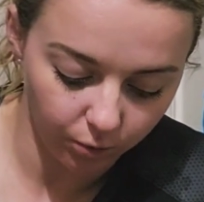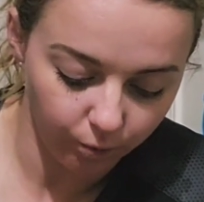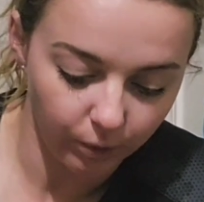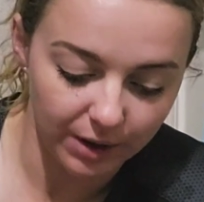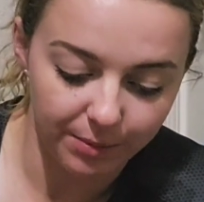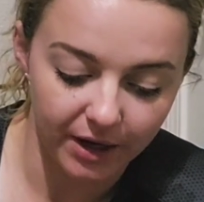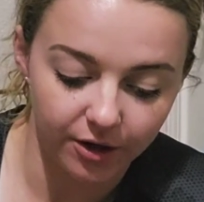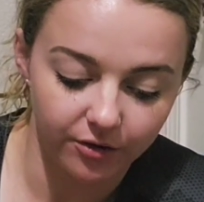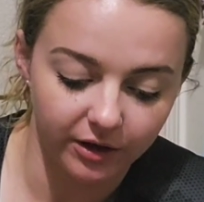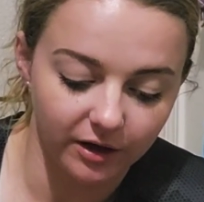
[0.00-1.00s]
way
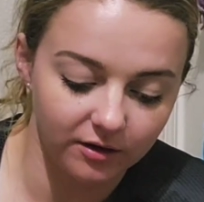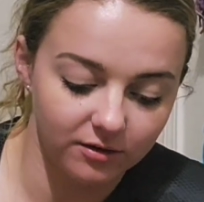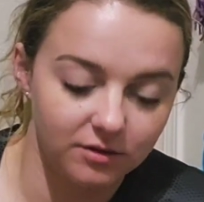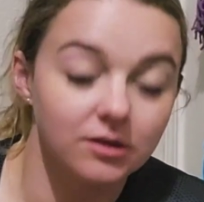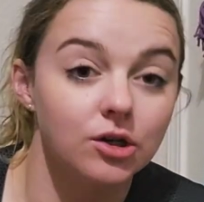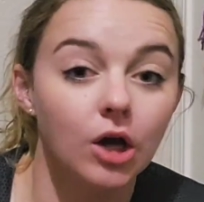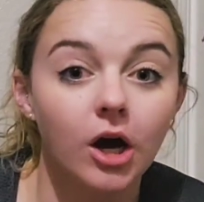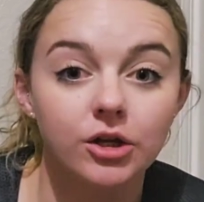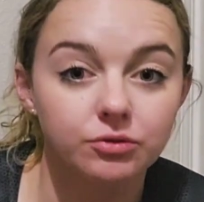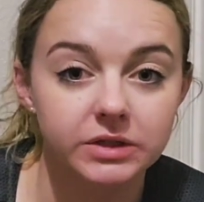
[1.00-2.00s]
better than not
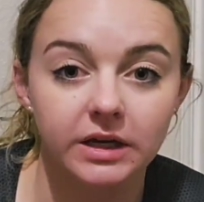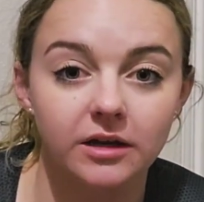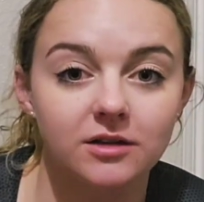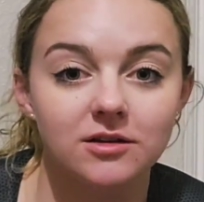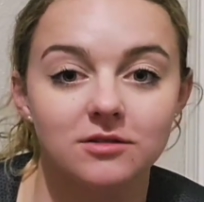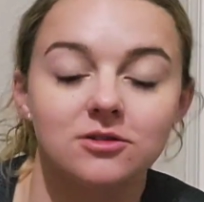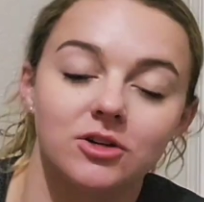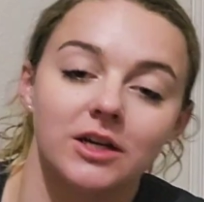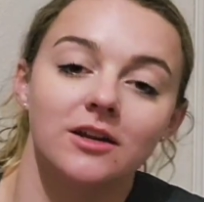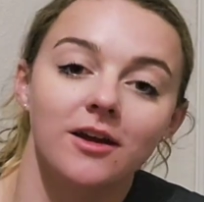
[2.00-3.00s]
using any
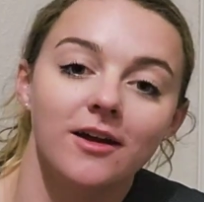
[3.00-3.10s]
sunscreen,